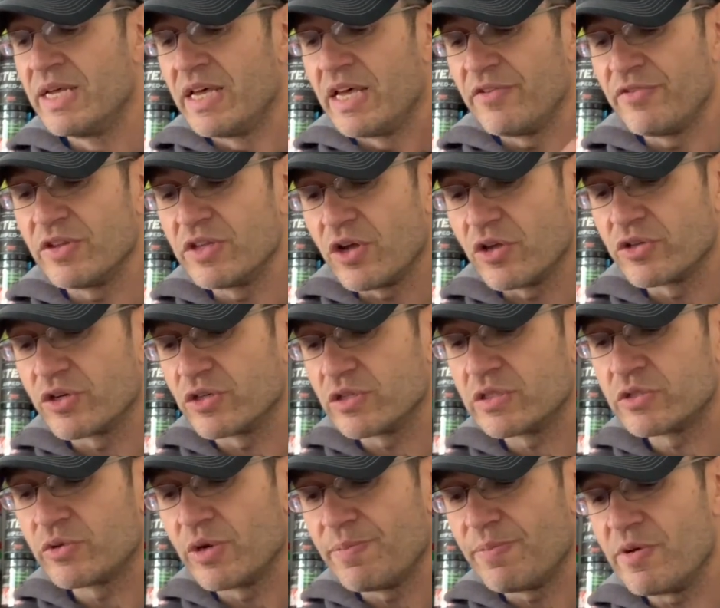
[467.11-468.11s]
Even though there is
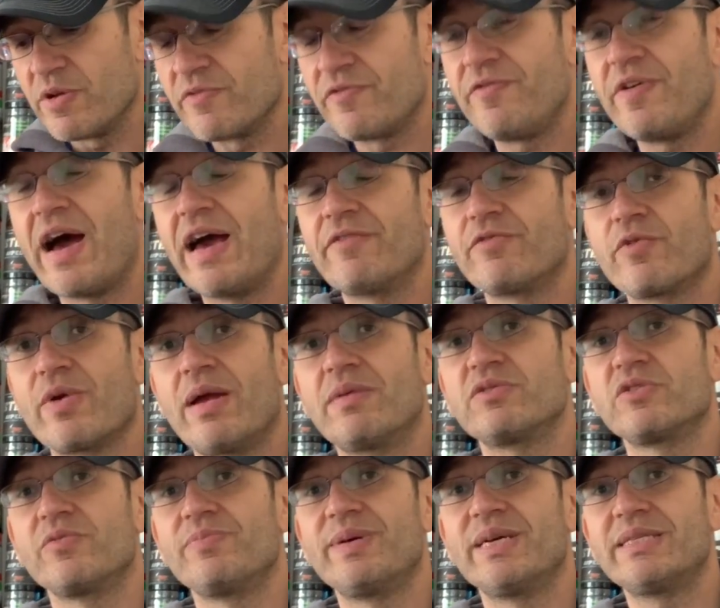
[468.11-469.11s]
three point five
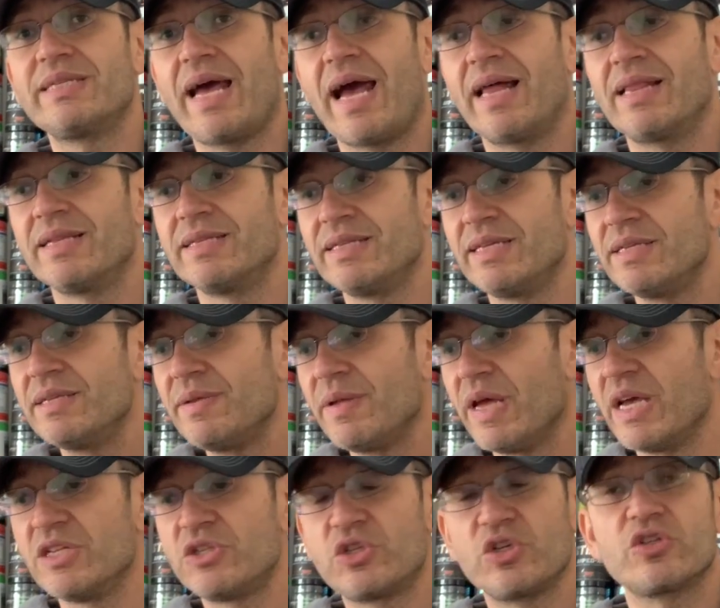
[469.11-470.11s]
grams of beta-alanine,
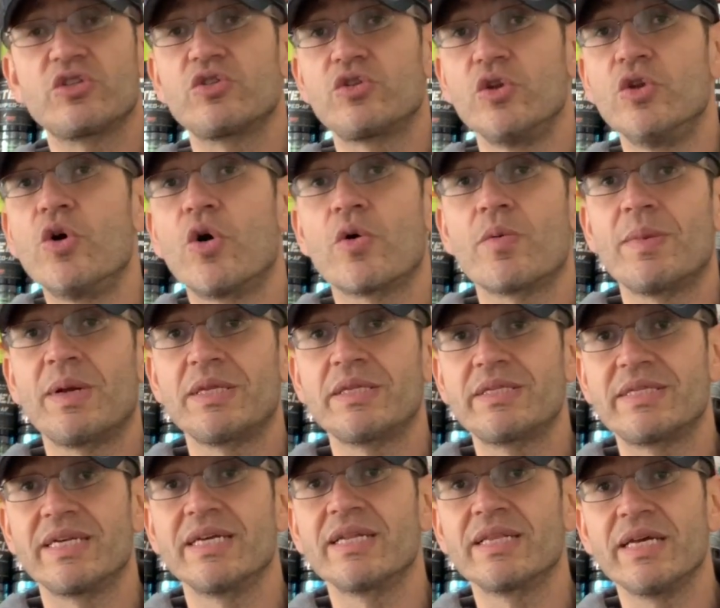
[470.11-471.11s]
it's just normal
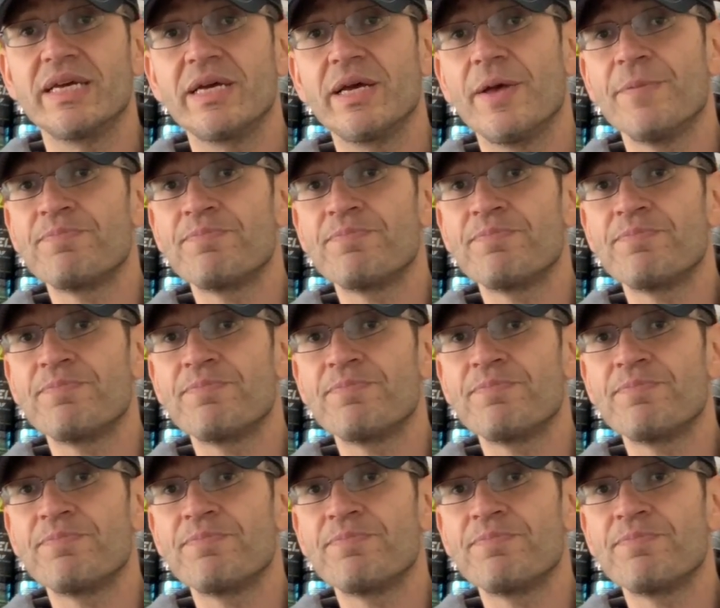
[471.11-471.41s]
tingling.